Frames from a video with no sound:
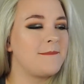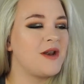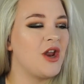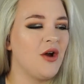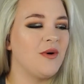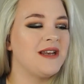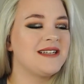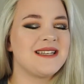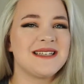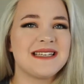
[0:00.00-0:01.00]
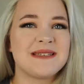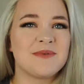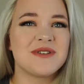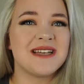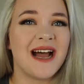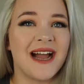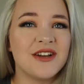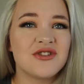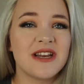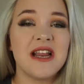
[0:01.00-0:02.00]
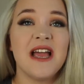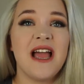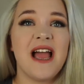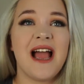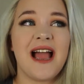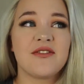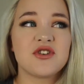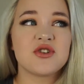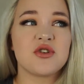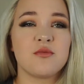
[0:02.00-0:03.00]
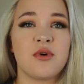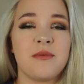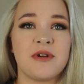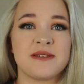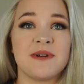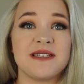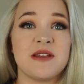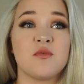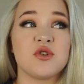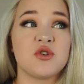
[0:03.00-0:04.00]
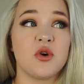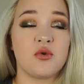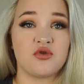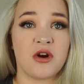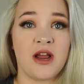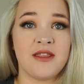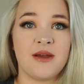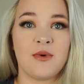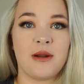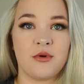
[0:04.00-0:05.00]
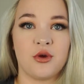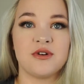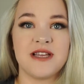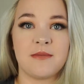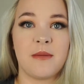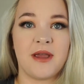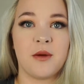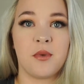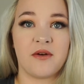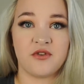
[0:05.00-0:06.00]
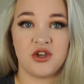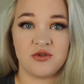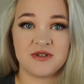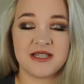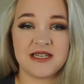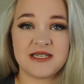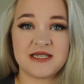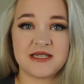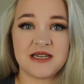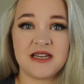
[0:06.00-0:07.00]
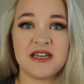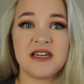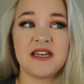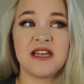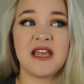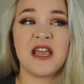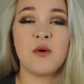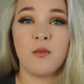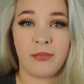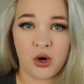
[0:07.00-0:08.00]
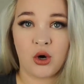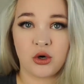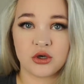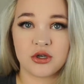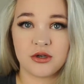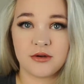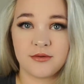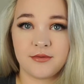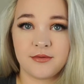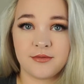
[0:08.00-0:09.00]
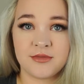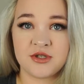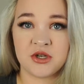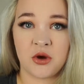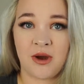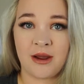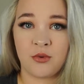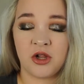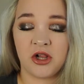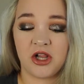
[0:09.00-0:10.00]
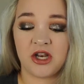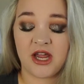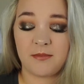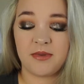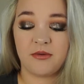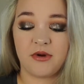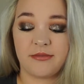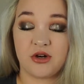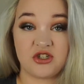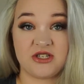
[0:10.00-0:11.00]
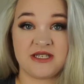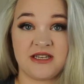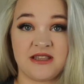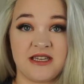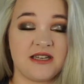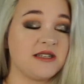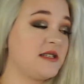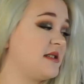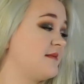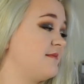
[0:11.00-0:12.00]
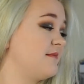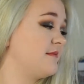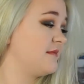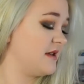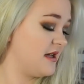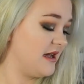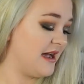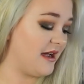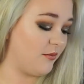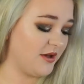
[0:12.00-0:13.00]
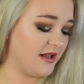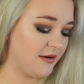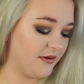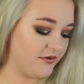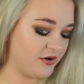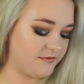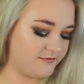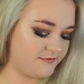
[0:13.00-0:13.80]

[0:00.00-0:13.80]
no. And it says it's supposed to hydrate after a certain point because my skin was so dry that when I would go to take my makeup off and use this, it burned. So I will not be repurchasing these. I will, however,